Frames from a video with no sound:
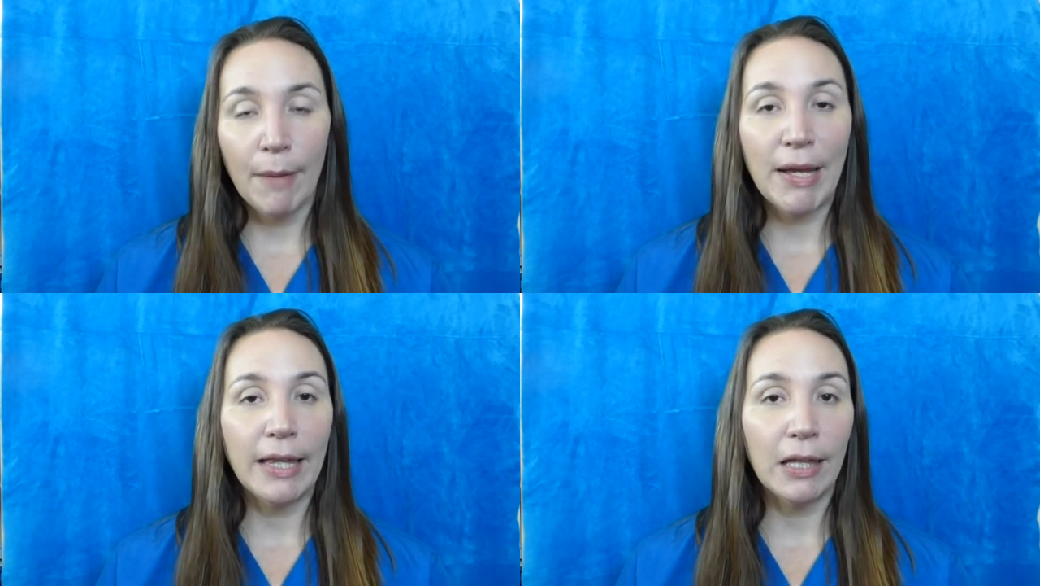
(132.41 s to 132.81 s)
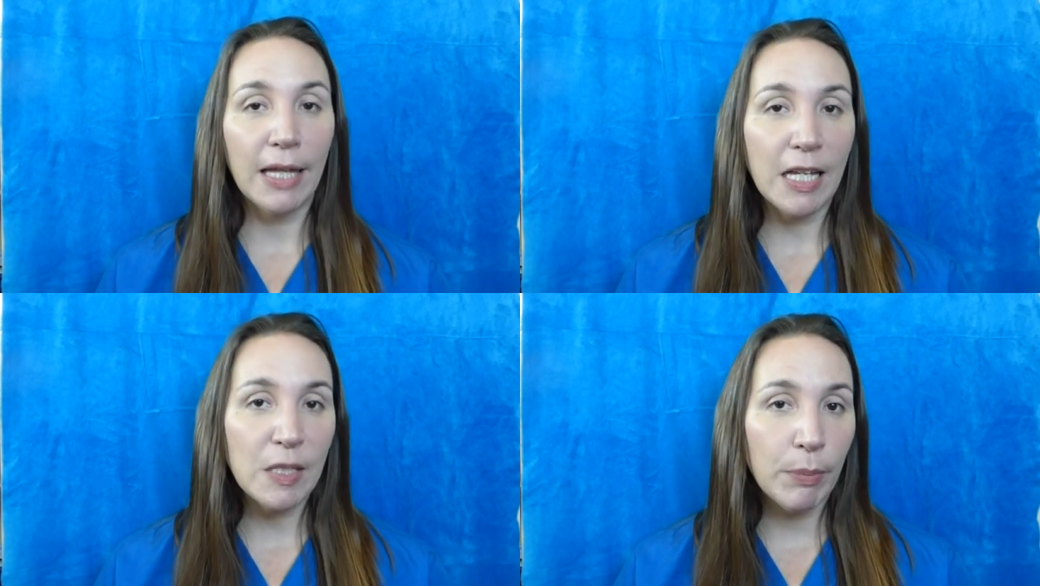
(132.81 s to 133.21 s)
In the
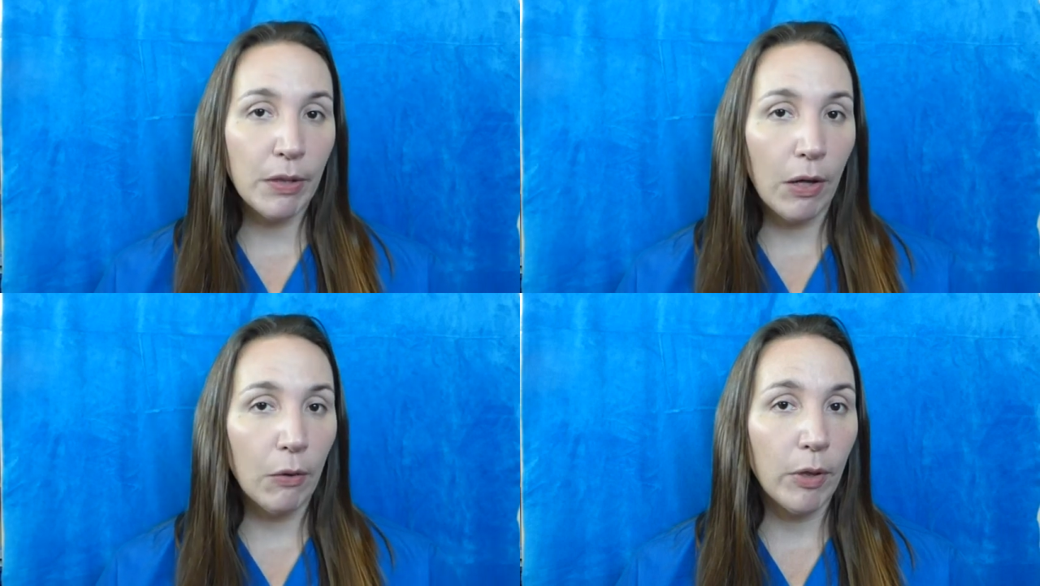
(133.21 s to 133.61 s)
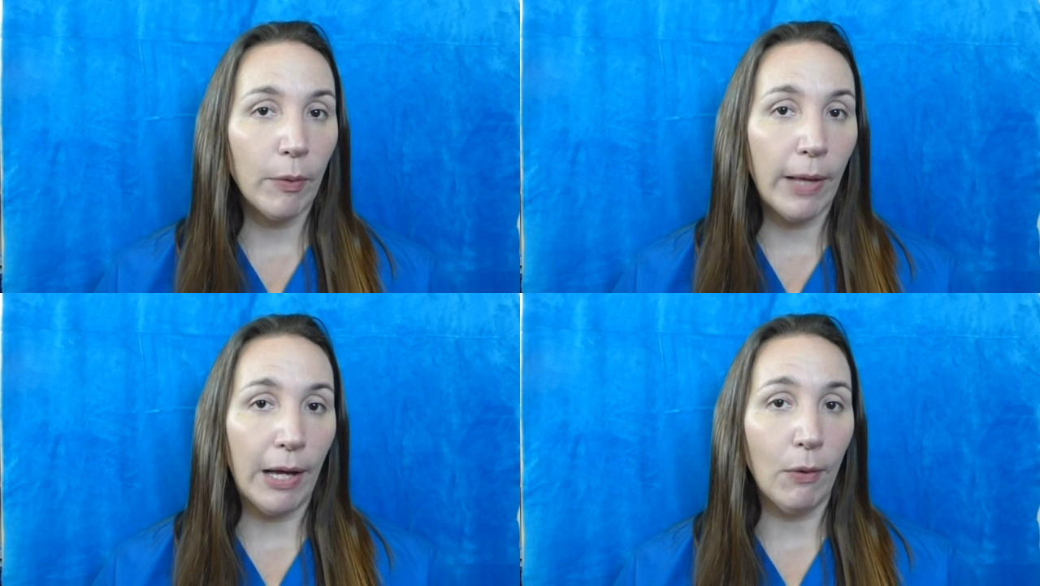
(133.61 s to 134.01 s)
links below, we
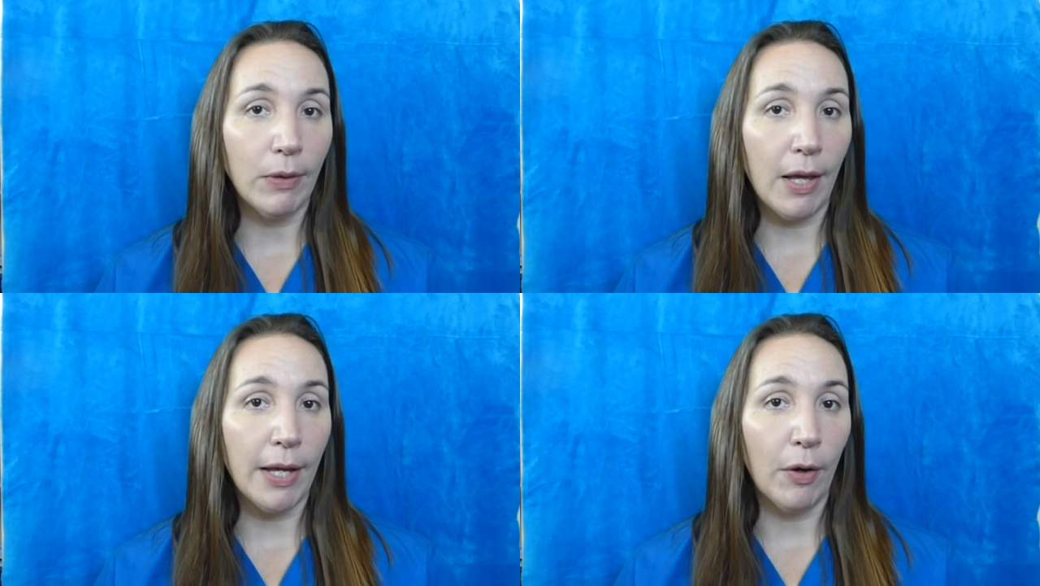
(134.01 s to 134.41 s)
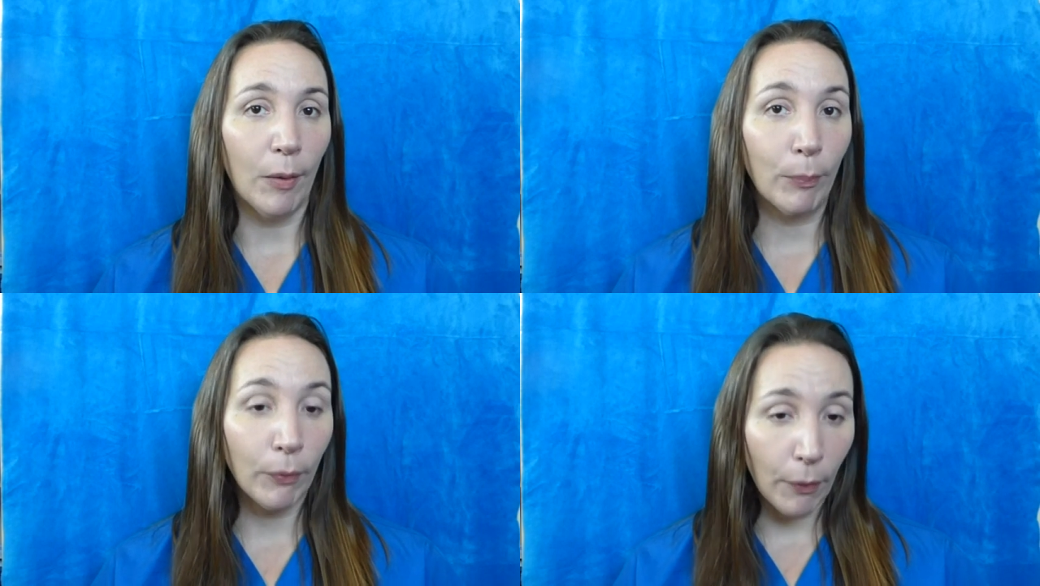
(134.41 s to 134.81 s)
will outline
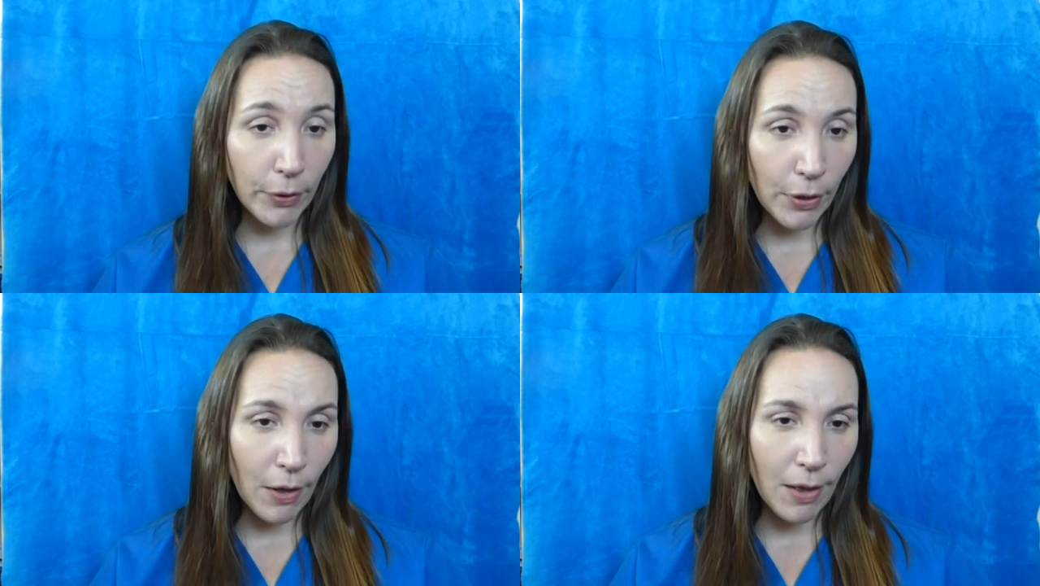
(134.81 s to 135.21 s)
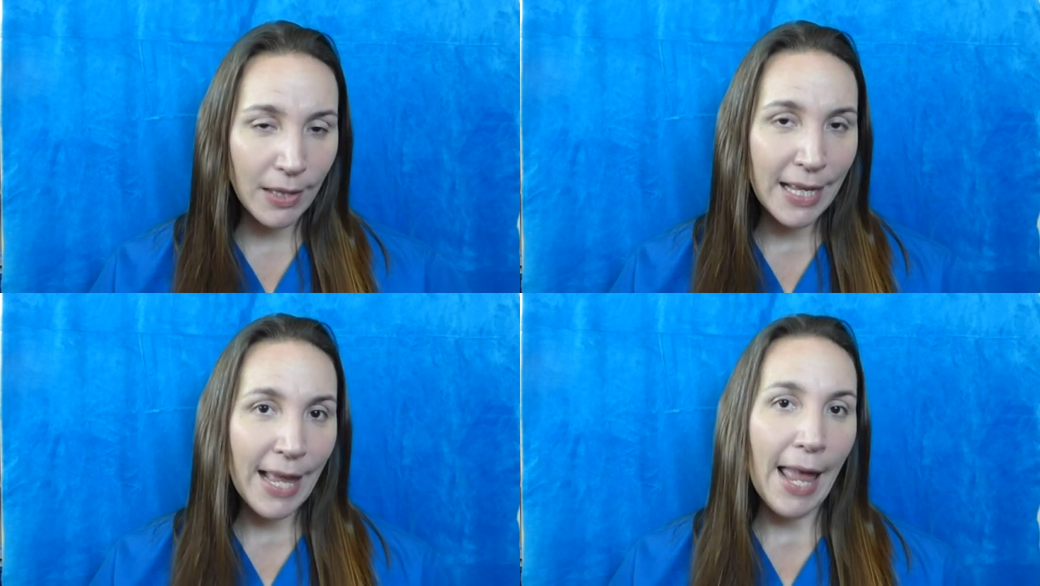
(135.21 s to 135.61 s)
our
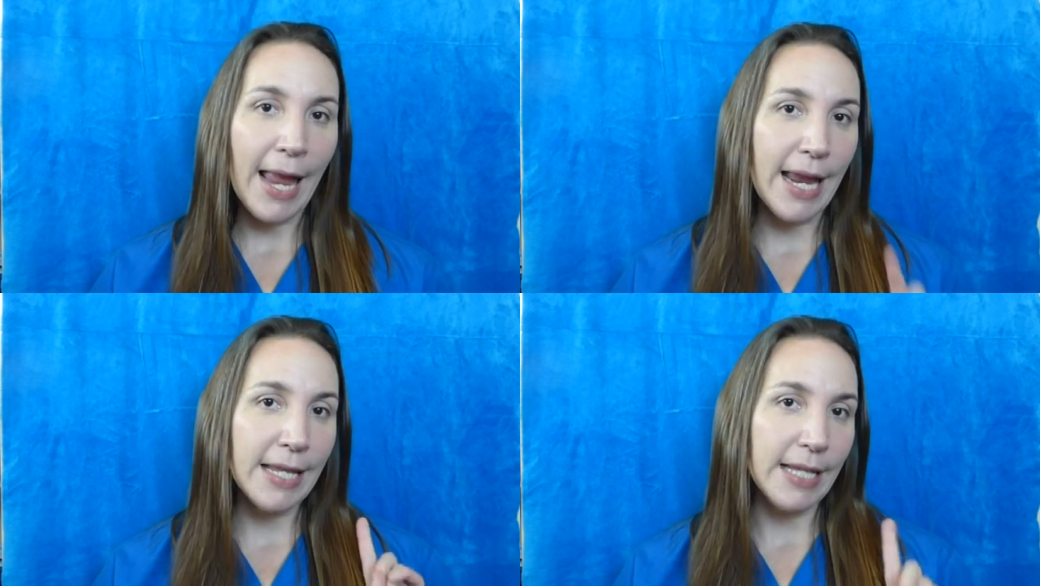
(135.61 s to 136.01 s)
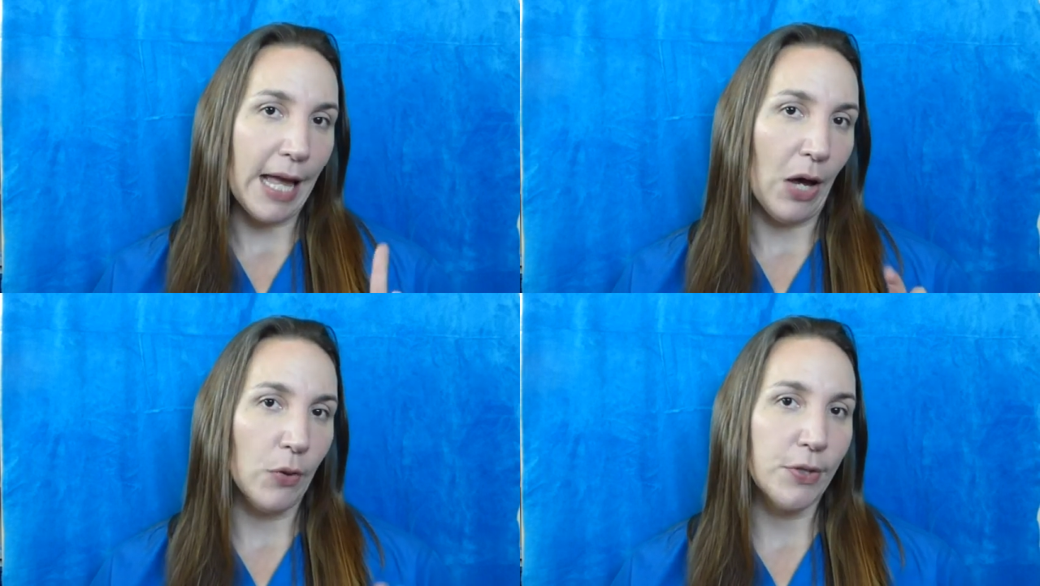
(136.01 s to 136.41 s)
protocol and
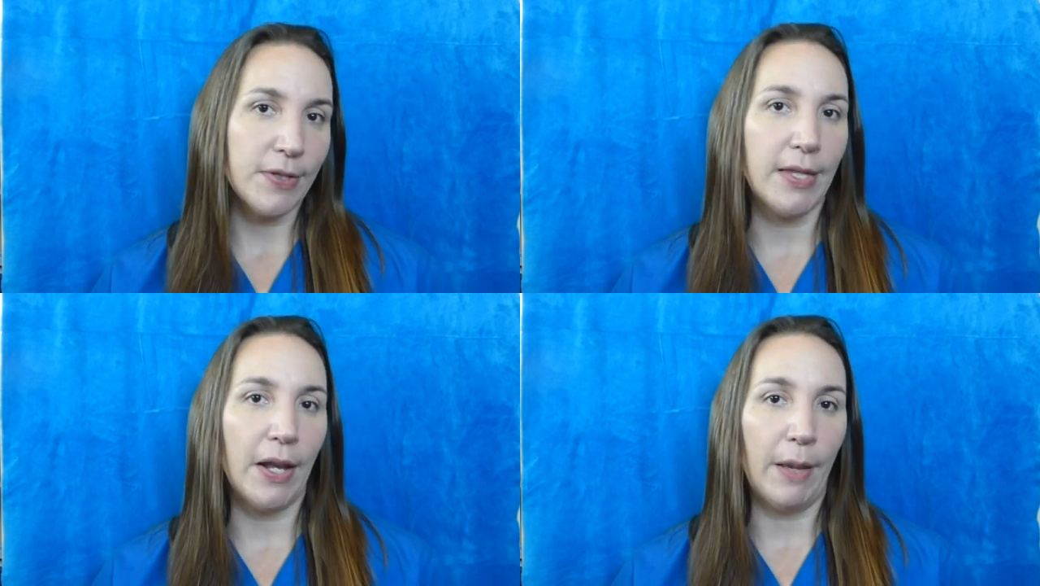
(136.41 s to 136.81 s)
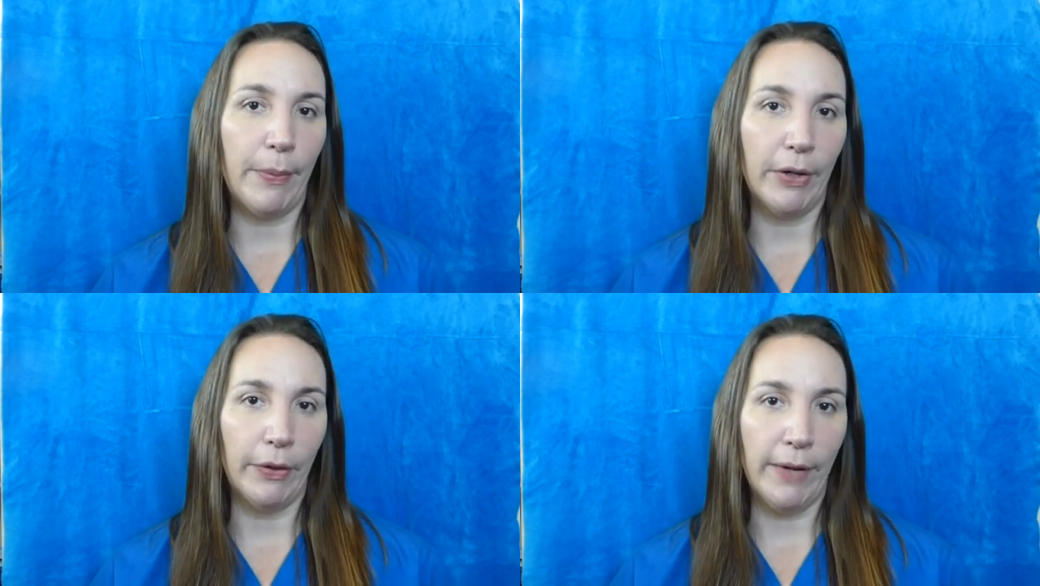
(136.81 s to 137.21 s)
how to set
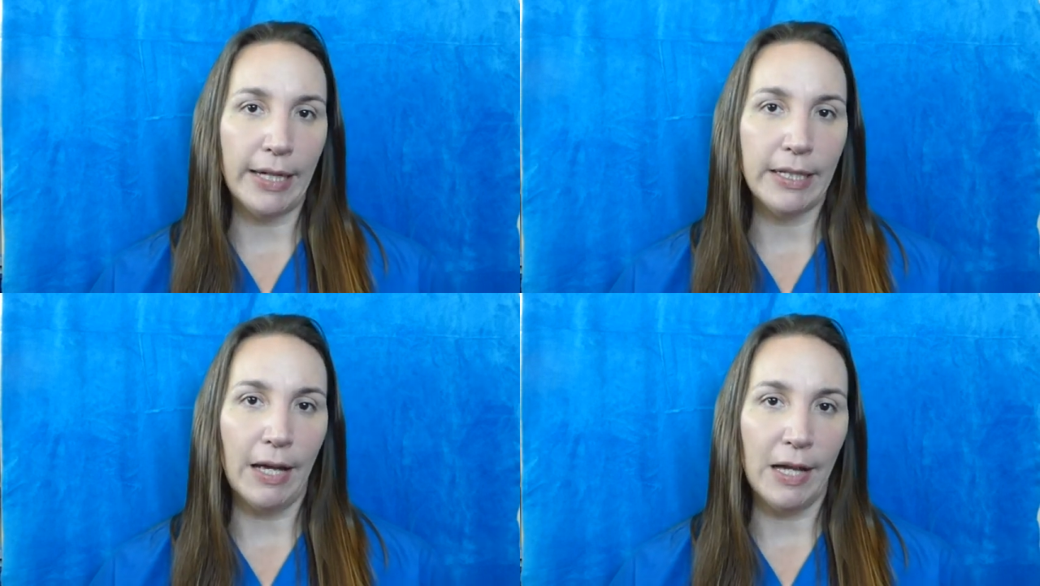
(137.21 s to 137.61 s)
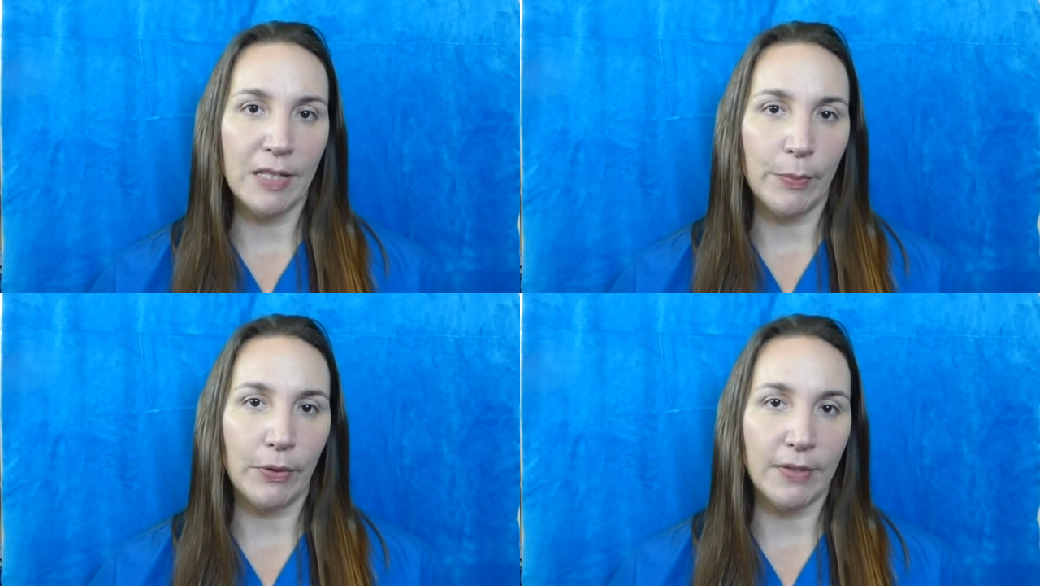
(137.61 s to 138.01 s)
up a correct
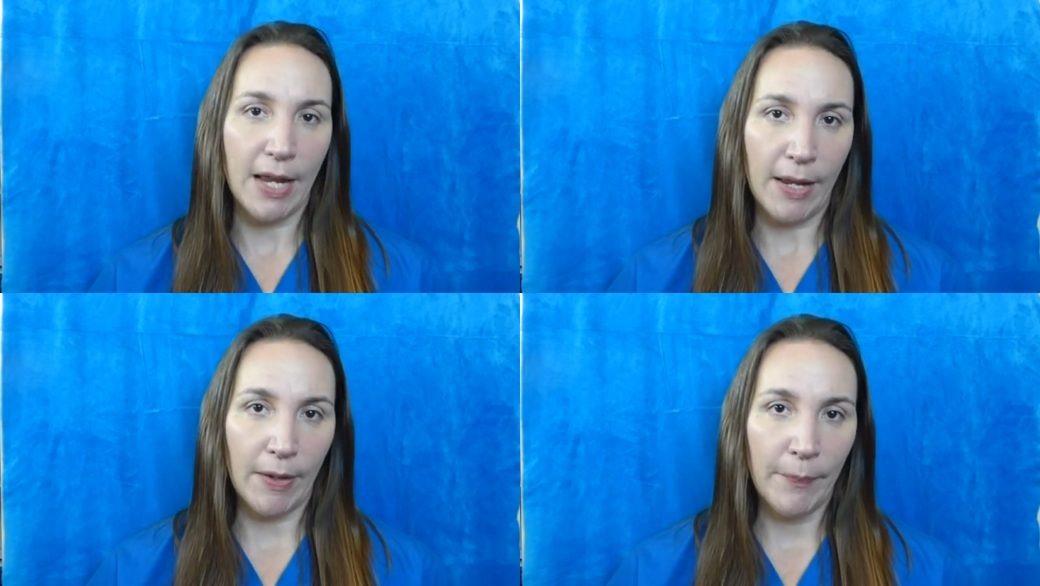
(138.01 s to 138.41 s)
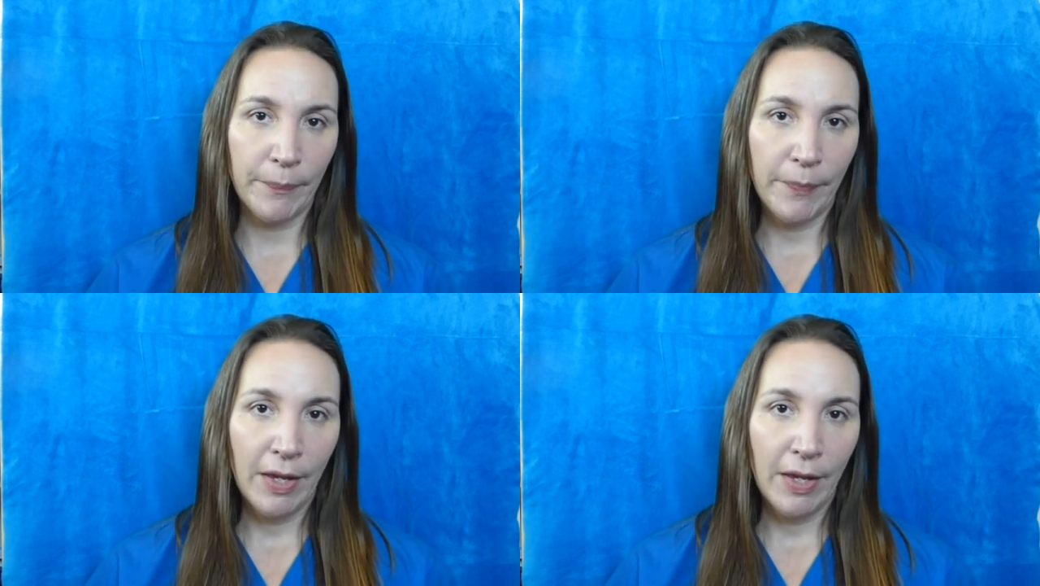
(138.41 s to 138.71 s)
hospital tank.